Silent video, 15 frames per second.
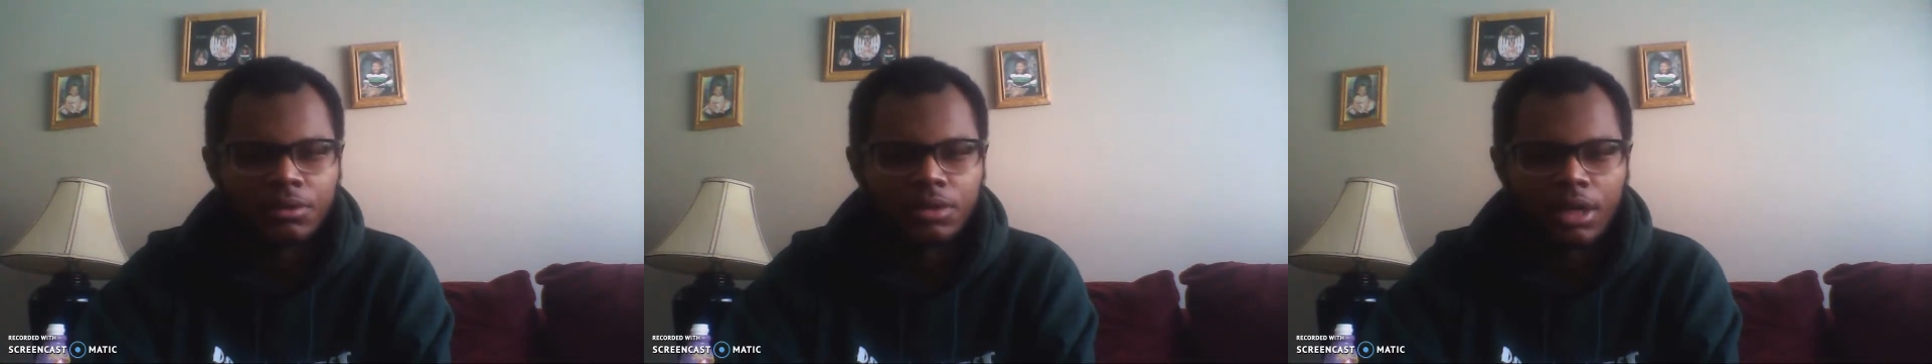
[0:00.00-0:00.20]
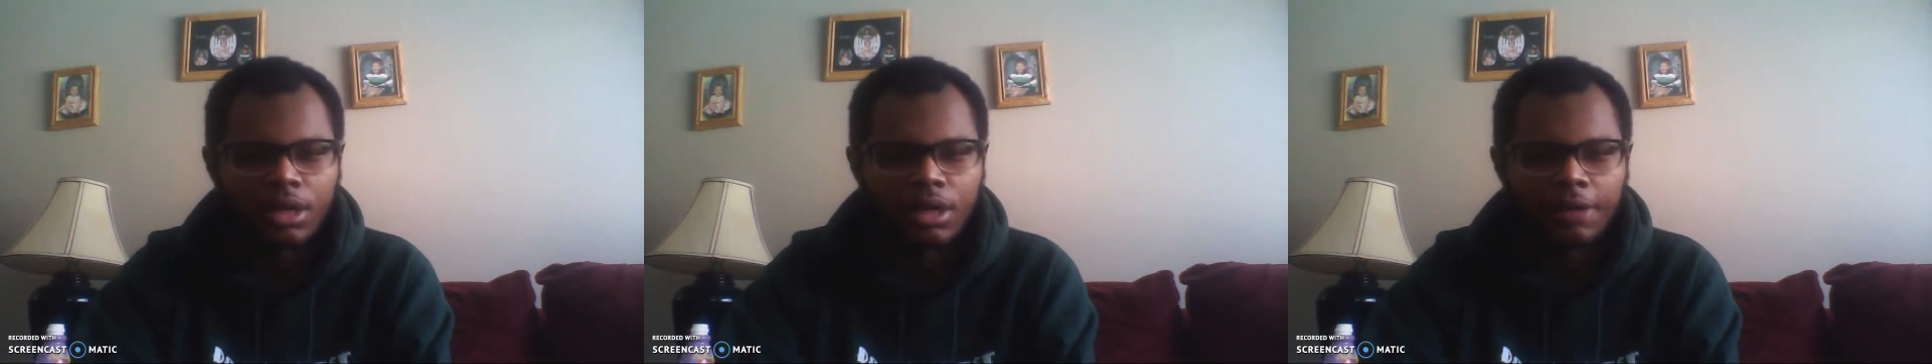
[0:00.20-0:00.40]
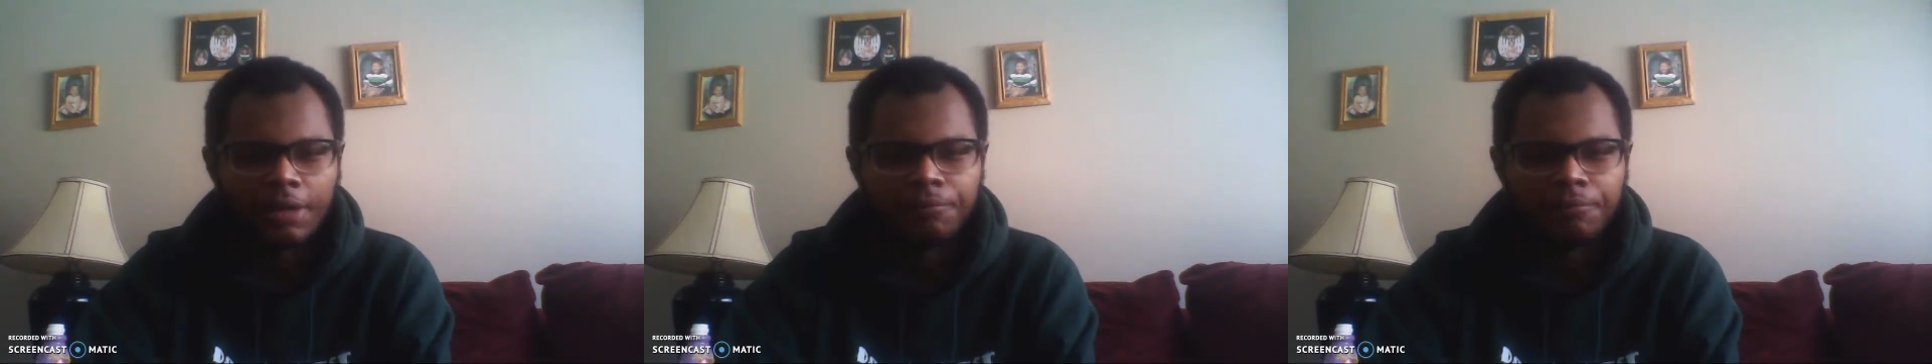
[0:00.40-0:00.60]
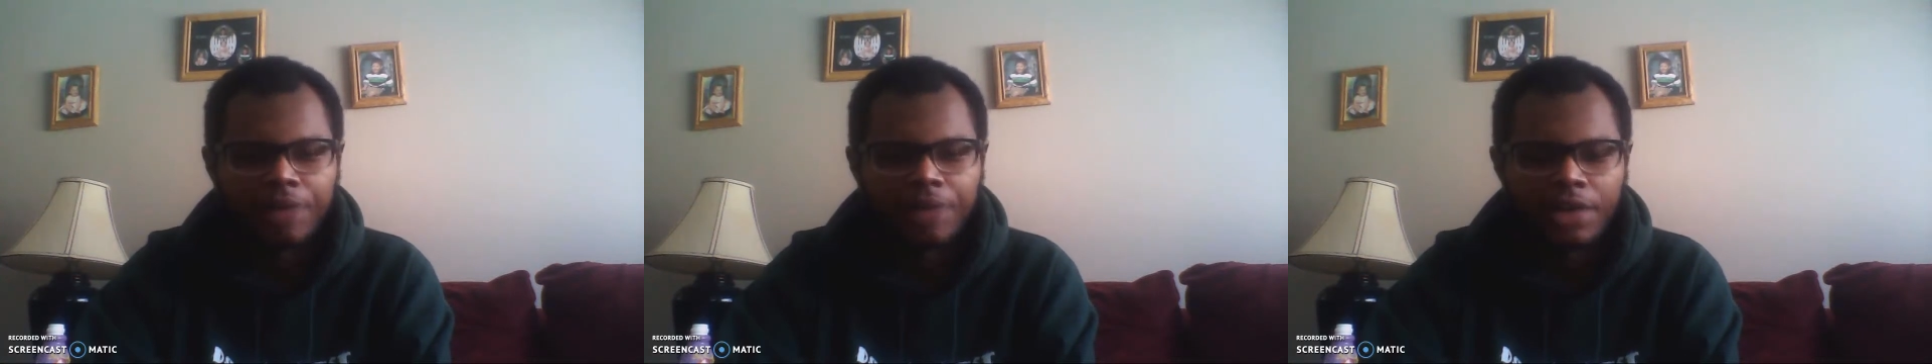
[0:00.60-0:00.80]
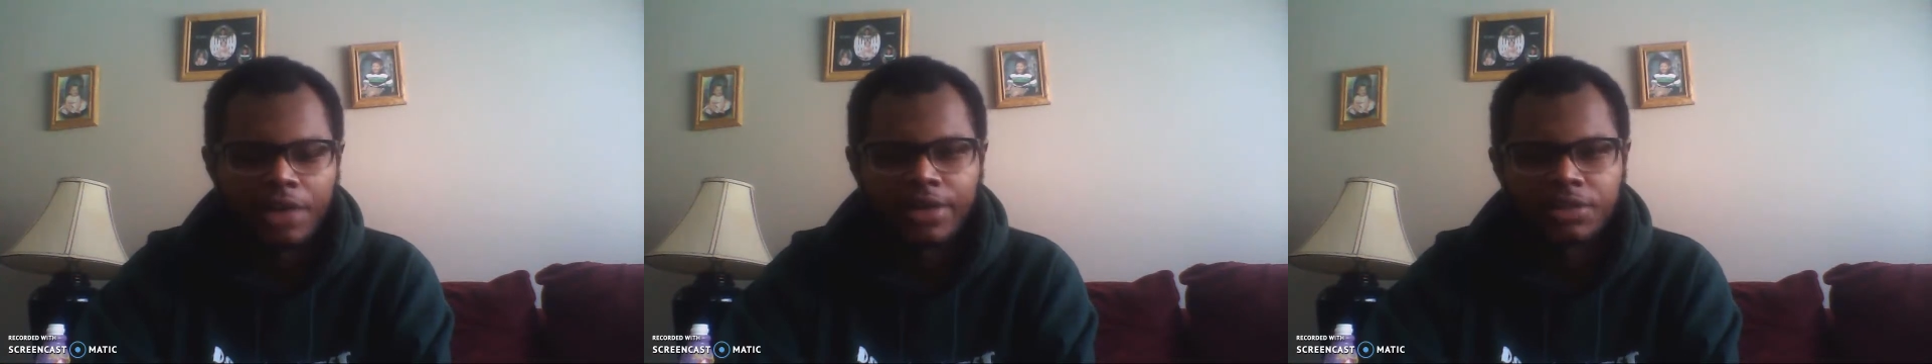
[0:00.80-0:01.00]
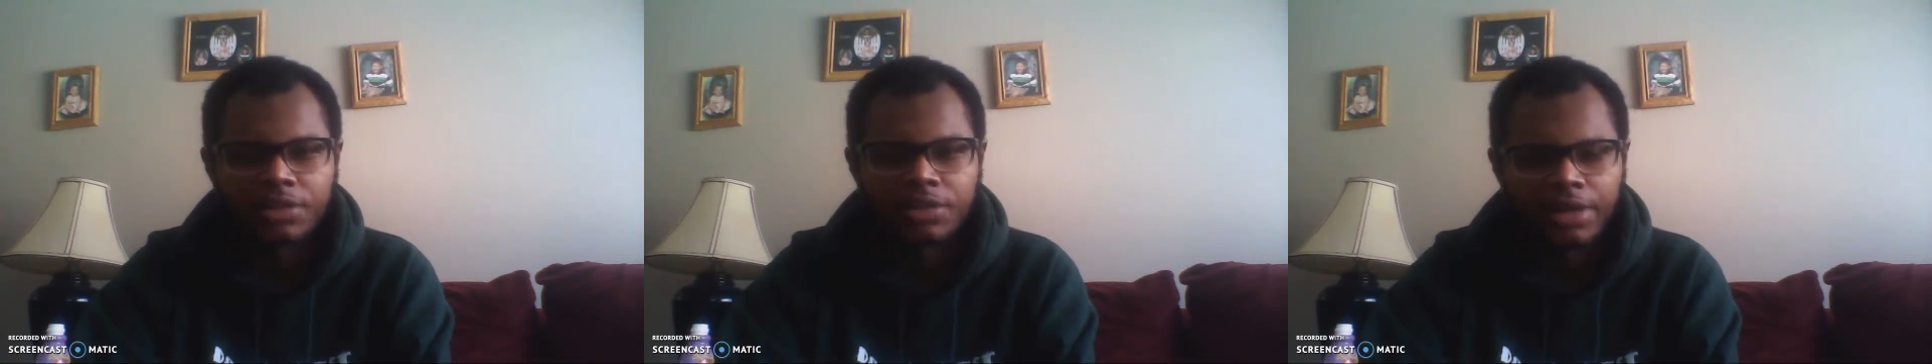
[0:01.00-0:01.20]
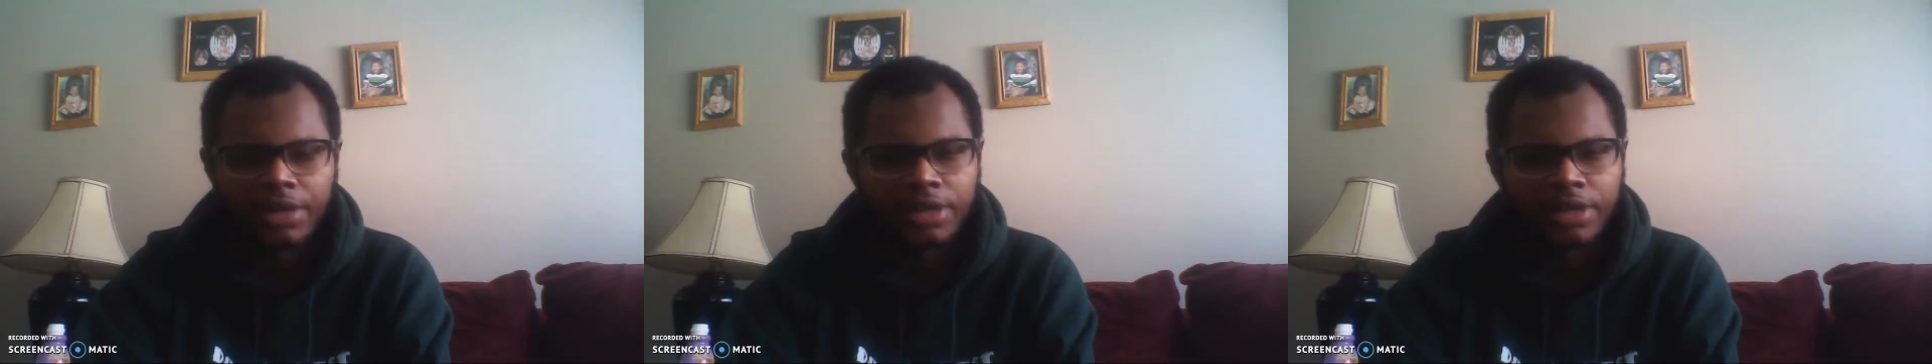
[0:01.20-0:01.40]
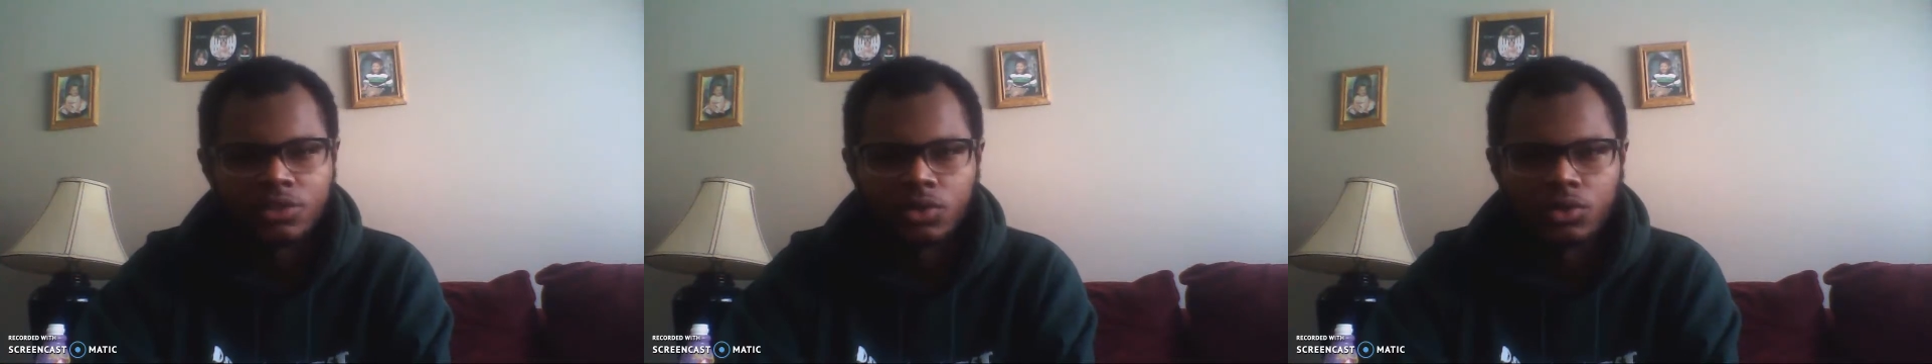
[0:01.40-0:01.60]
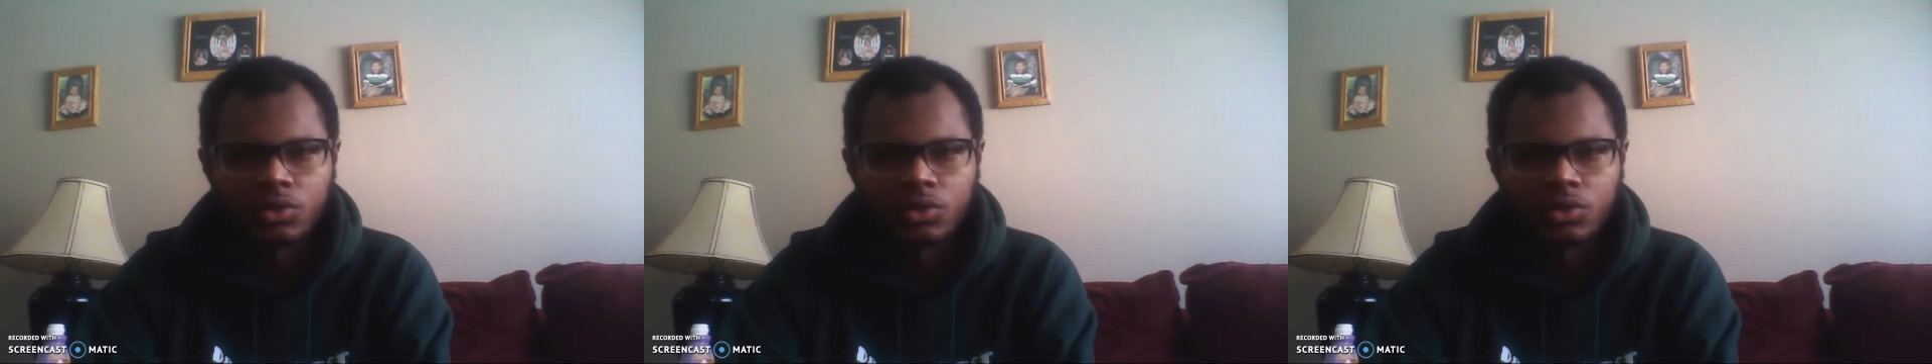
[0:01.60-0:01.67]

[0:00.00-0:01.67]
I graduated high school